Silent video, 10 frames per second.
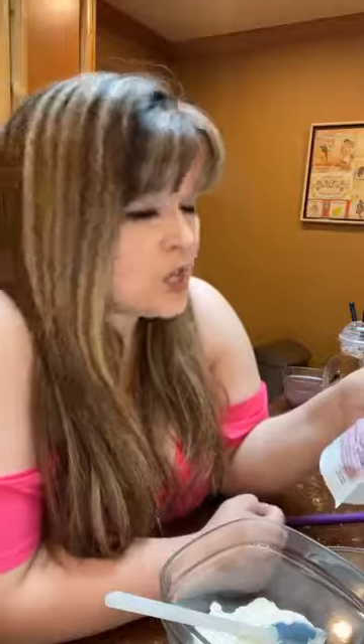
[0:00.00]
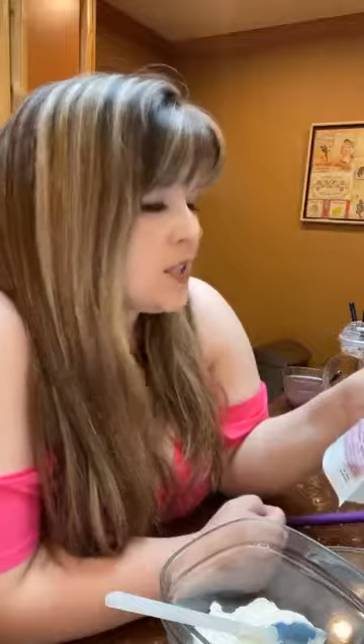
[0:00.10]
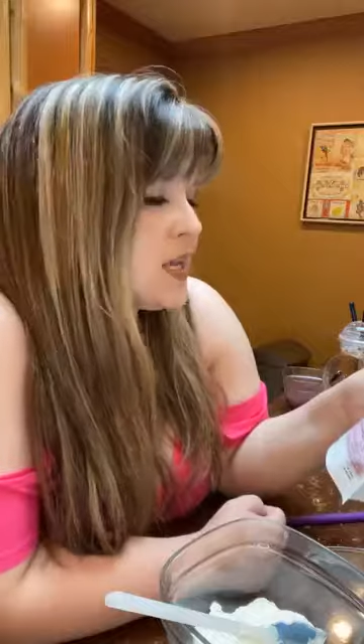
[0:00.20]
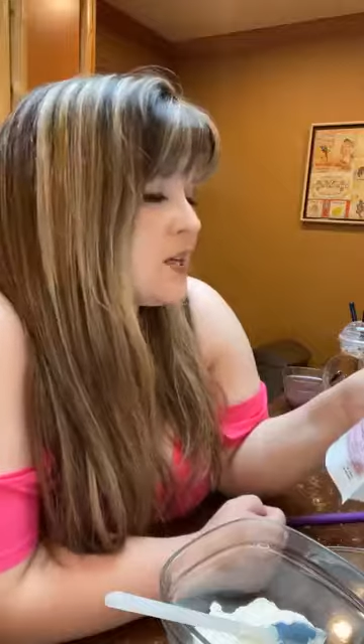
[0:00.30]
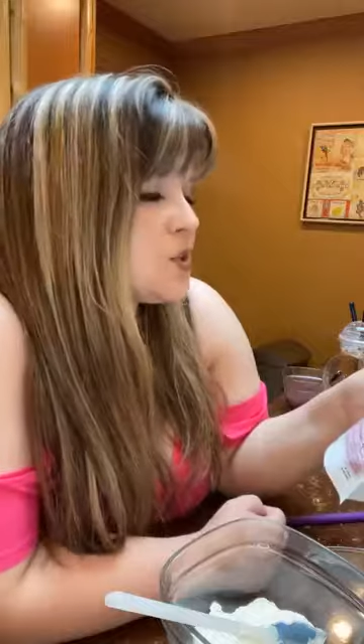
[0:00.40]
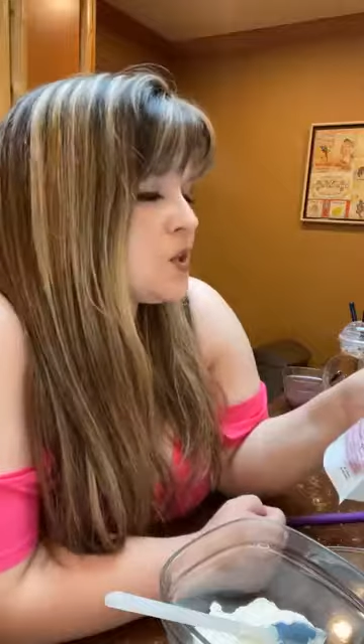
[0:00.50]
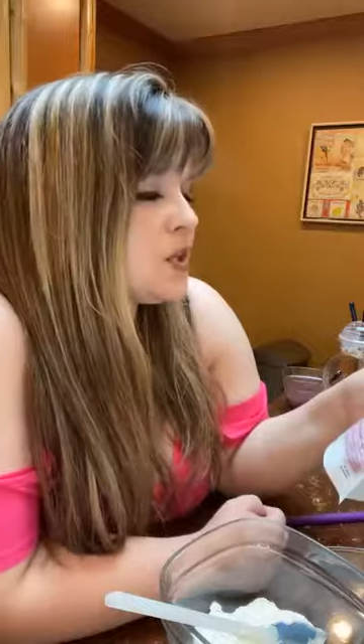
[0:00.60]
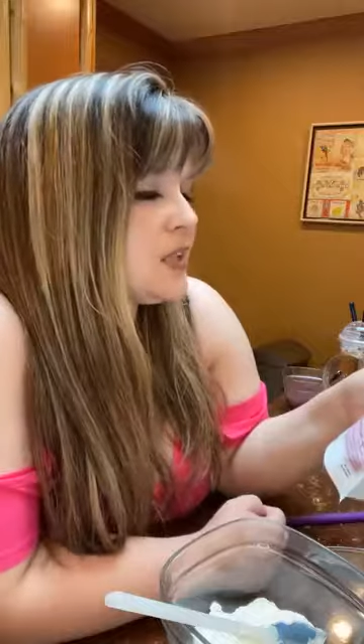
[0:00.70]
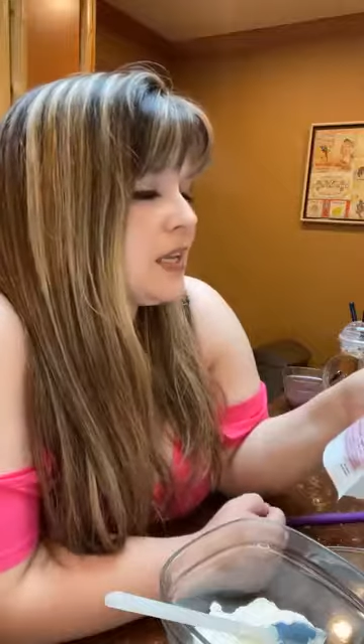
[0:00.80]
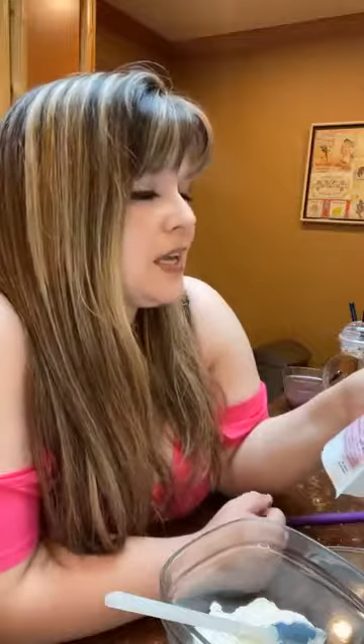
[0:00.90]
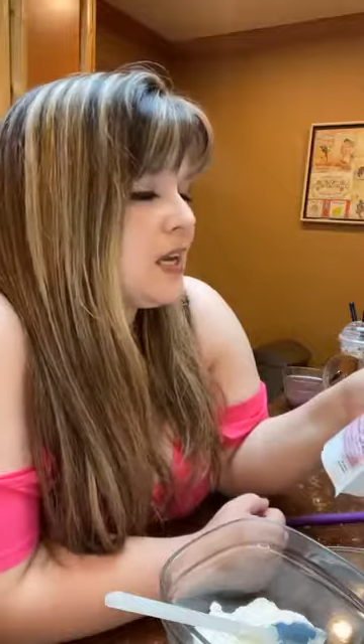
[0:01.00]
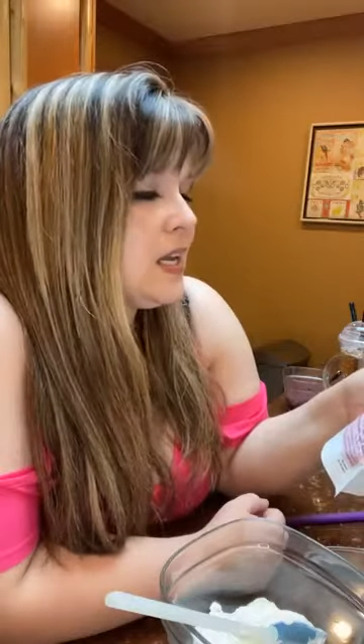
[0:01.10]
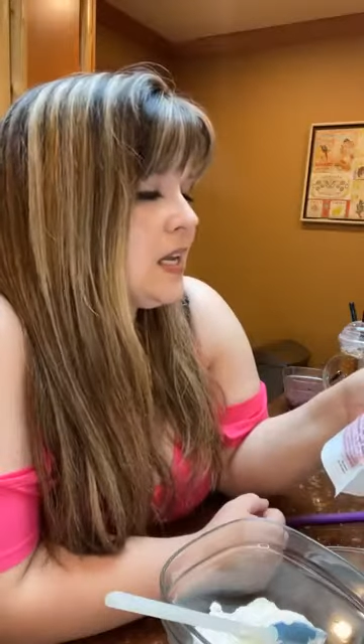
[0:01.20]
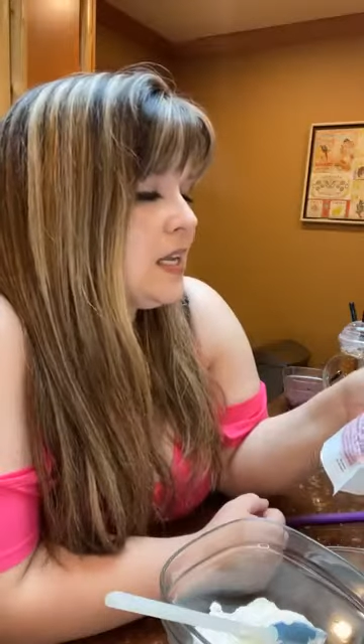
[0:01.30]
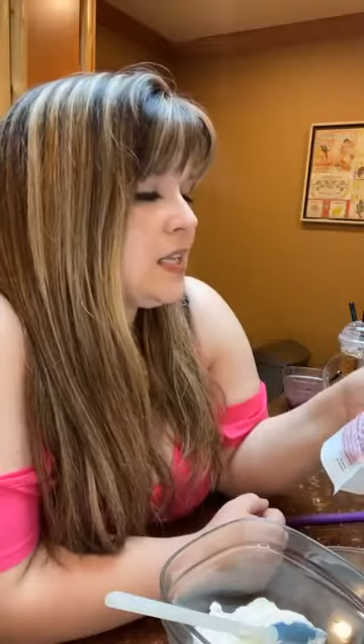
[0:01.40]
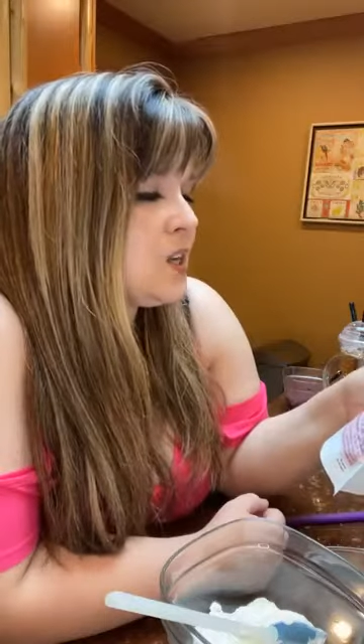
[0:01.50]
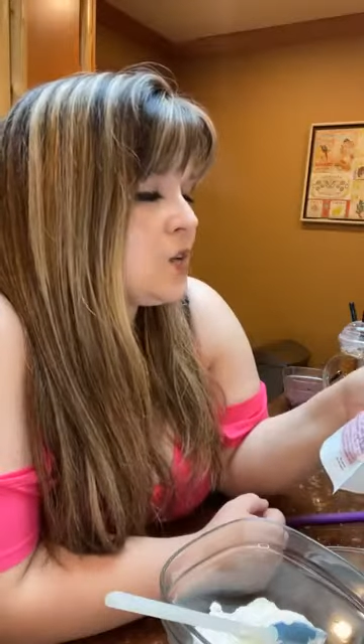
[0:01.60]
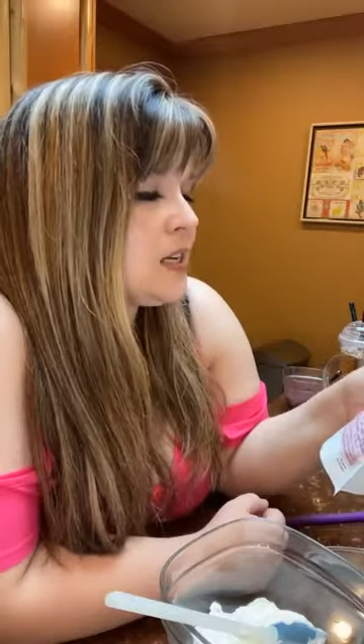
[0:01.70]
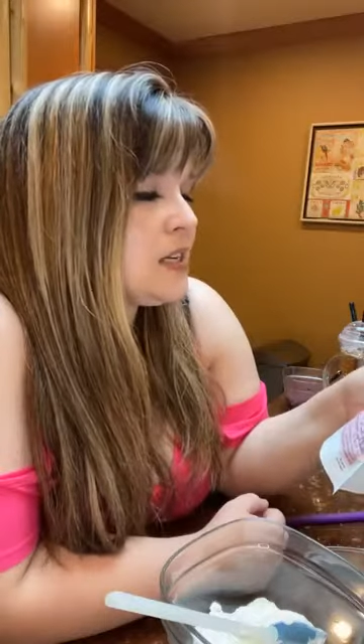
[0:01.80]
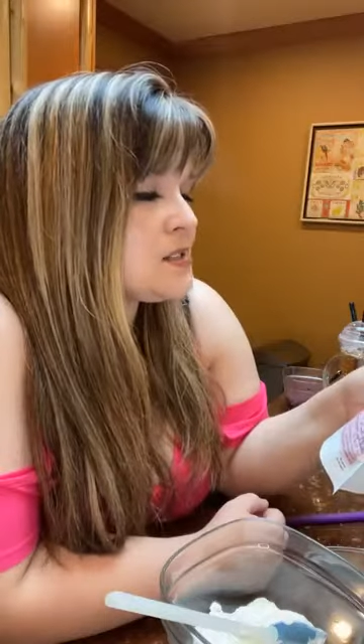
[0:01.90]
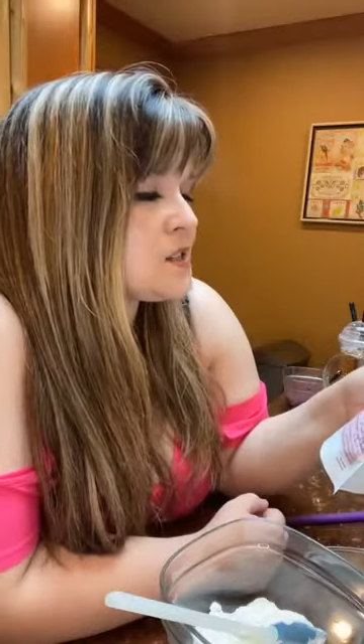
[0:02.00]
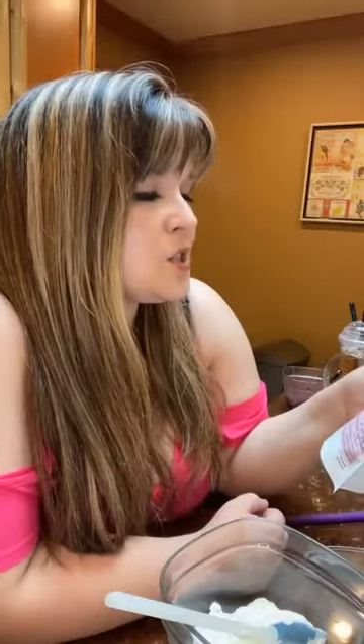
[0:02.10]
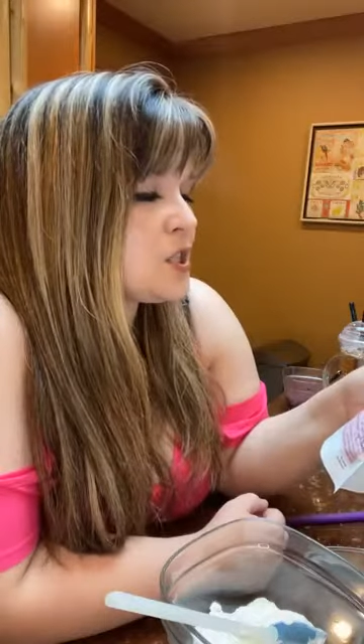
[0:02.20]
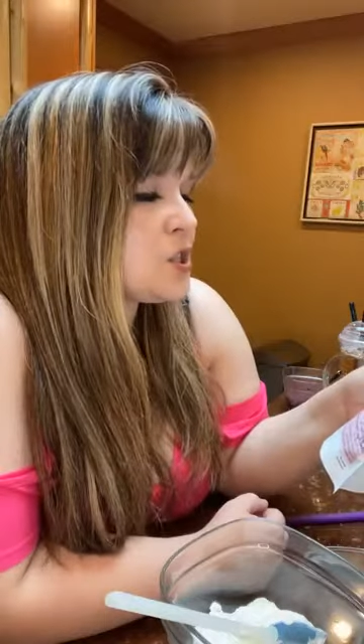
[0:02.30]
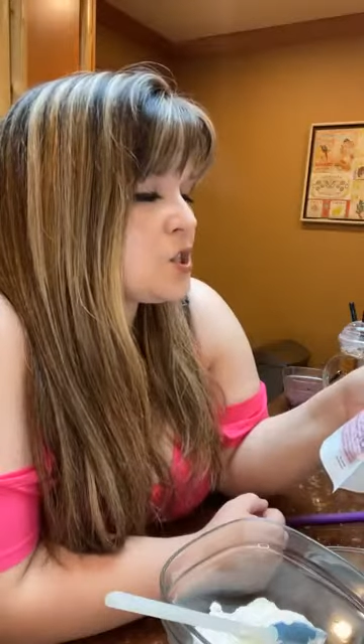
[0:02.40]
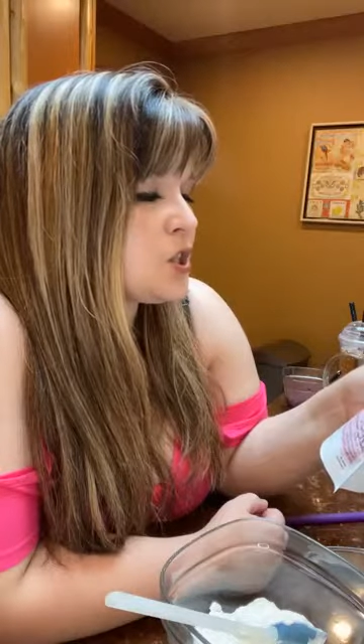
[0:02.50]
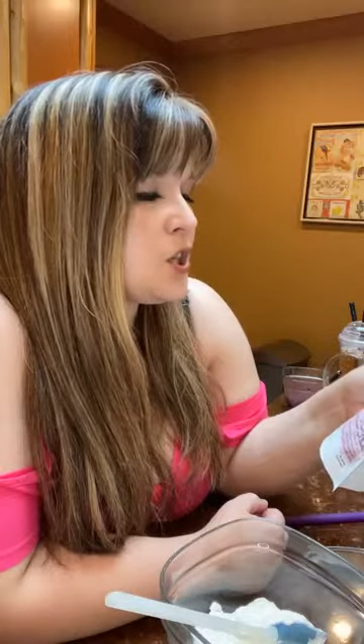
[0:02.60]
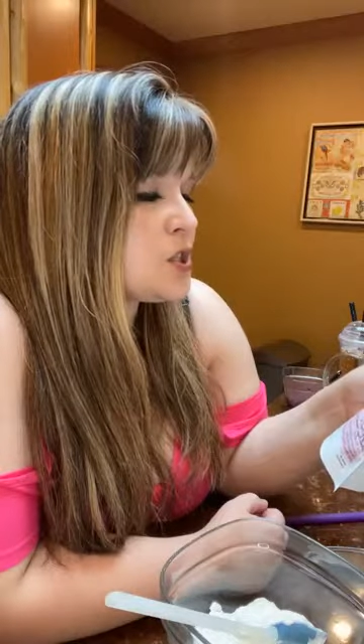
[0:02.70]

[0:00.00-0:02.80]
all natural. The ingredients are just sugar,